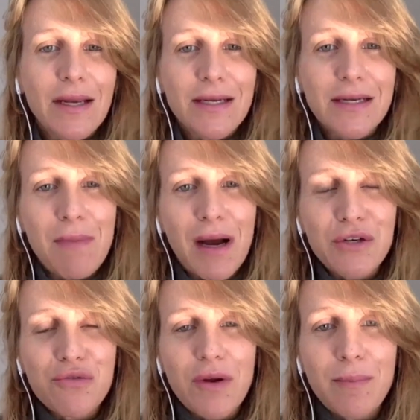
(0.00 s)
did my
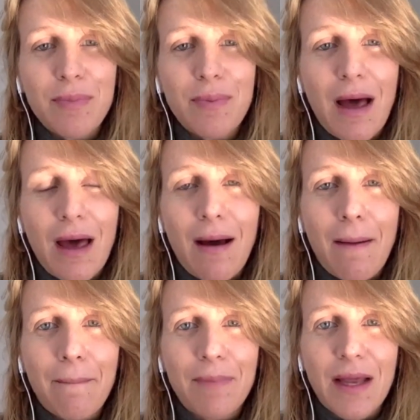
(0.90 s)
trip
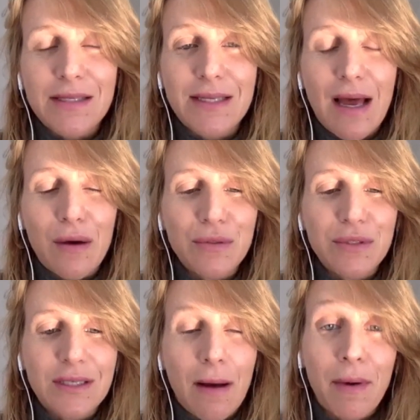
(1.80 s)
at
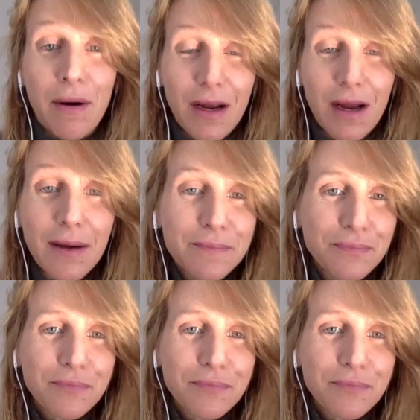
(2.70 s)
South America,